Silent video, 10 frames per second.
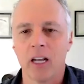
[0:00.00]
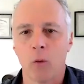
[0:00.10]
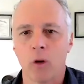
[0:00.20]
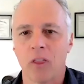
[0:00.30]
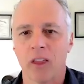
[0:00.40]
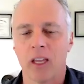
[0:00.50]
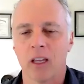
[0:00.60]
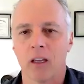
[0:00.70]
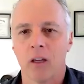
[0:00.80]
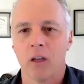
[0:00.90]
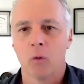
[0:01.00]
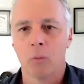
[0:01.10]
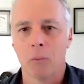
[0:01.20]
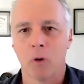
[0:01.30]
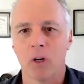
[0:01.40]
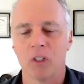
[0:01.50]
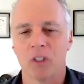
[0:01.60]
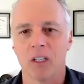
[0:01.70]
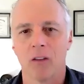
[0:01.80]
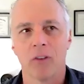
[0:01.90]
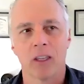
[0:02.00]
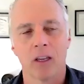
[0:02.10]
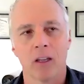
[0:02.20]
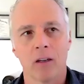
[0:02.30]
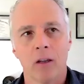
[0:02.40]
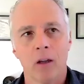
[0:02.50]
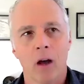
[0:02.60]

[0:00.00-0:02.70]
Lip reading: I would think, would be pretty significant.